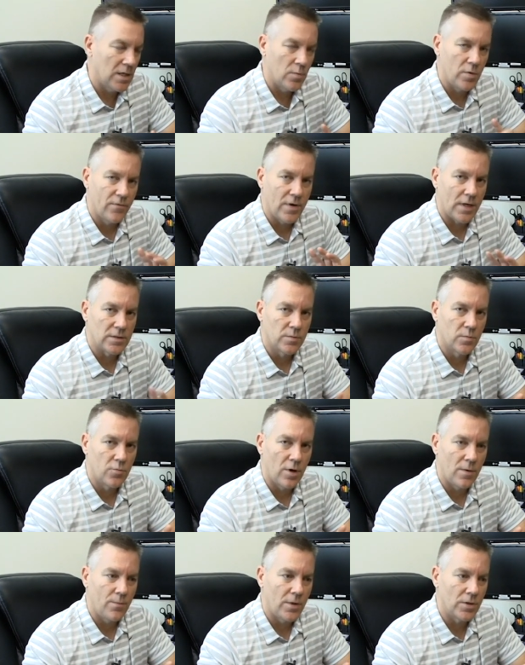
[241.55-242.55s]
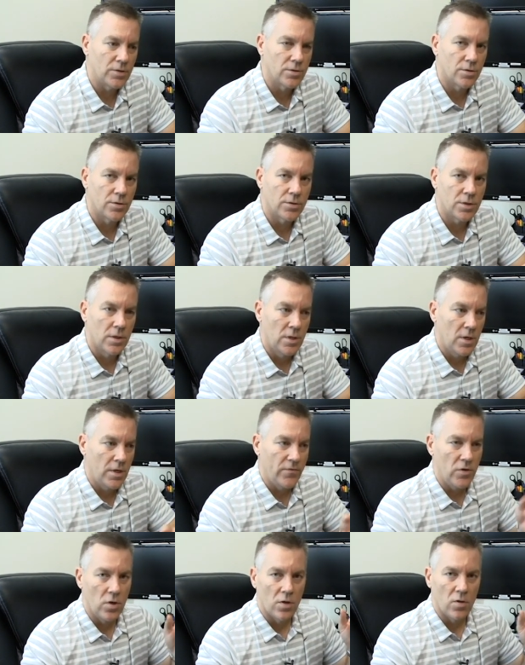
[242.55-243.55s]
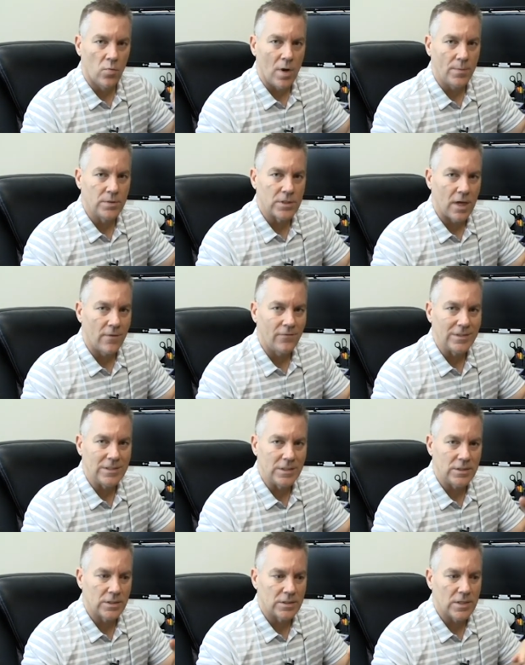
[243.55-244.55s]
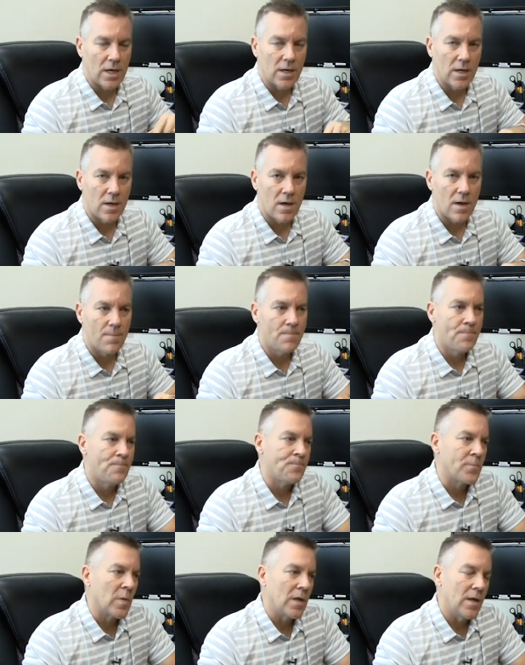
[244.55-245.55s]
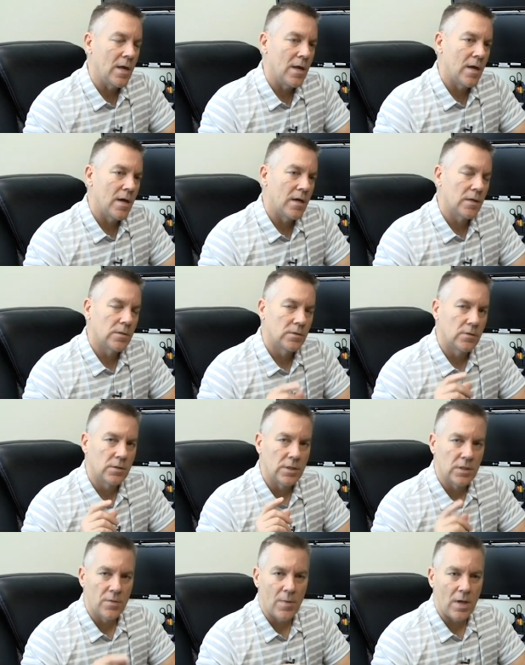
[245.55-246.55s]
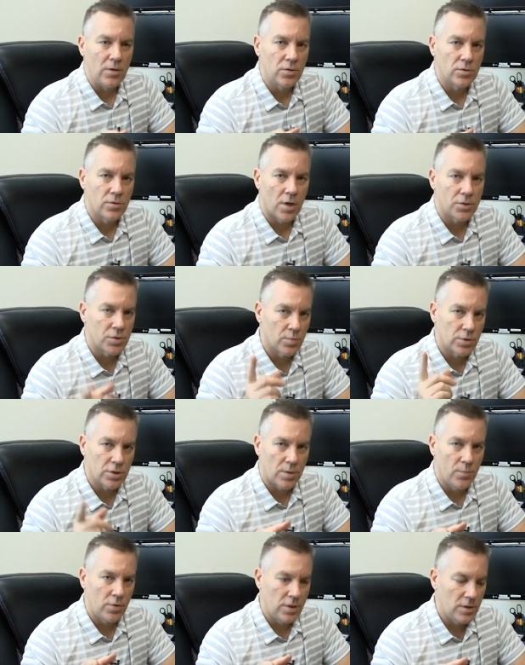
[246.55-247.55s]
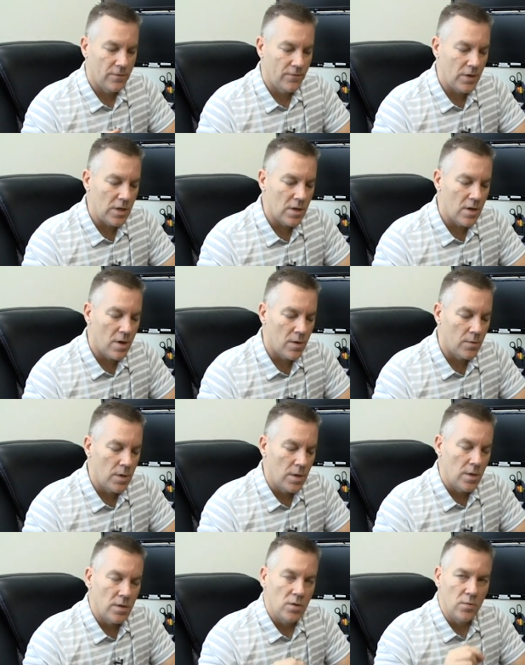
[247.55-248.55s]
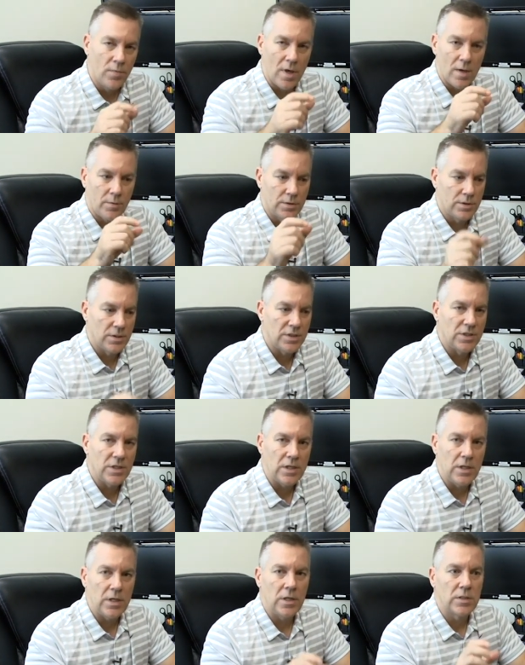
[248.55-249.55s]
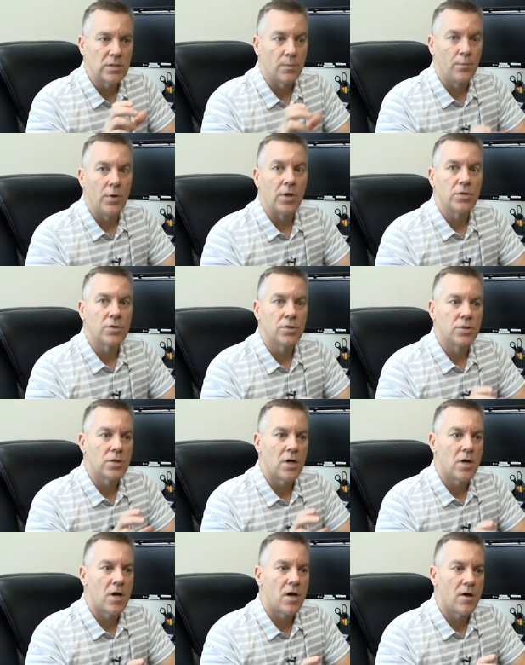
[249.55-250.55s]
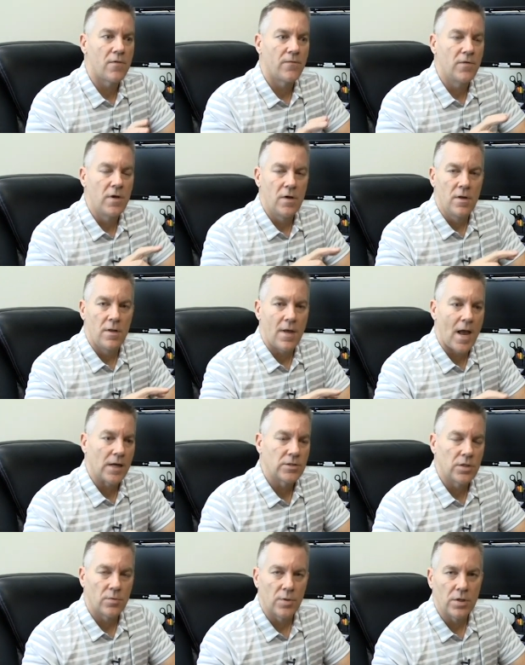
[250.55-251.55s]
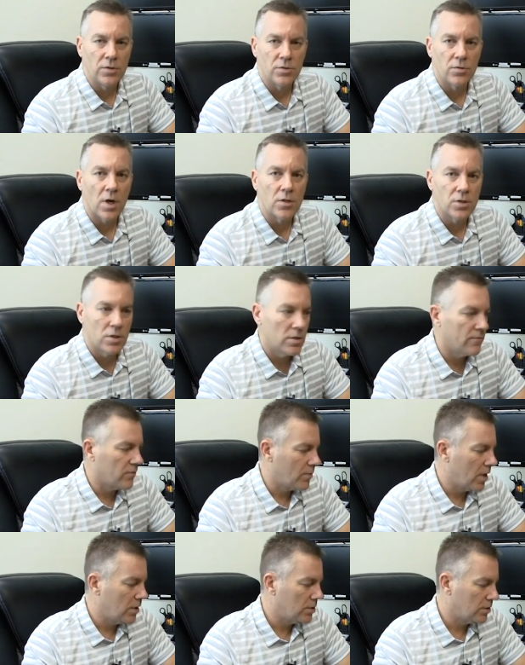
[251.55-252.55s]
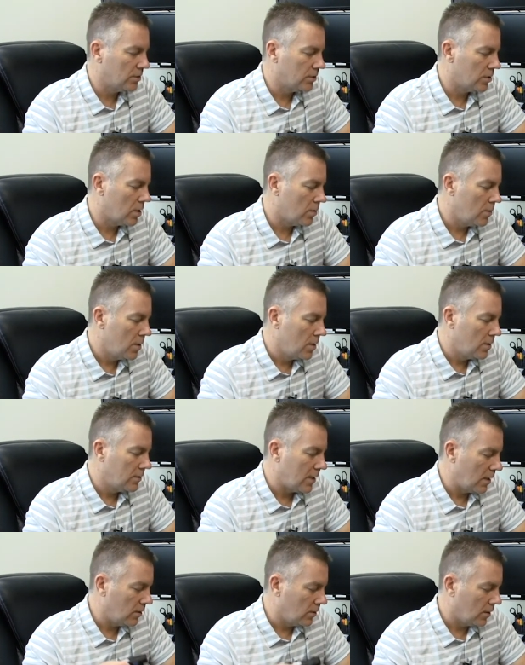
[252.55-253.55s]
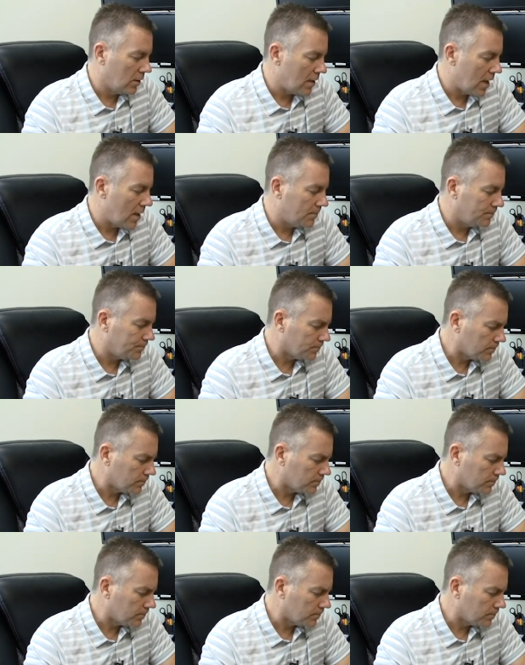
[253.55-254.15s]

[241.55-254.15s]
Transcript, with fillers: And we've got some great pictures. If you go to the website, fleetistics.com, and look in the menu structure, which I'll put in the video, you'll be able to see some pictures of accident reconstruction information. So take a look at that.